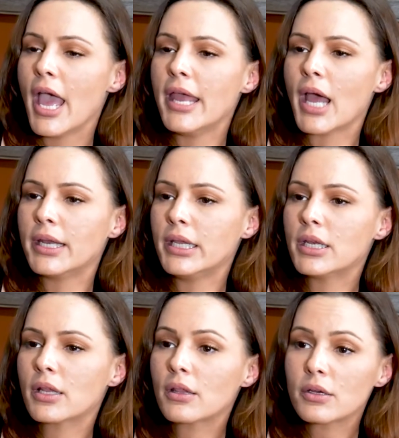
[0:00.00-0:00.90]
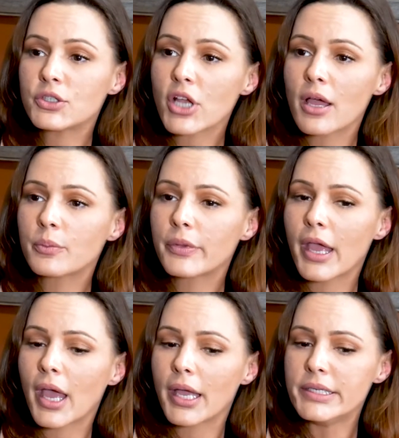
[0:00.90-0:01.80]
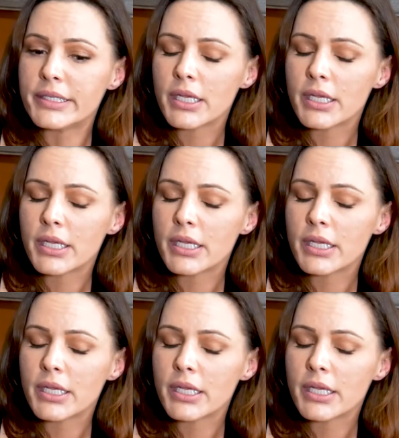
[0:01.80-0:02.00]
and I needed a little jump. And